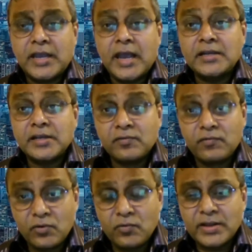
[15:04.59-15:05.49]
can
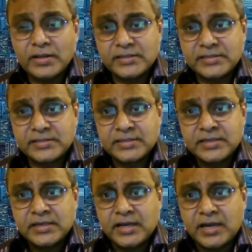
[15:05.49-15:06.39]

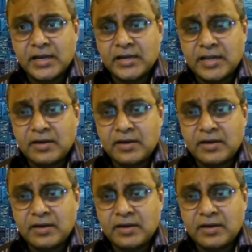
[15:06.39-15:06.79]
influence uh,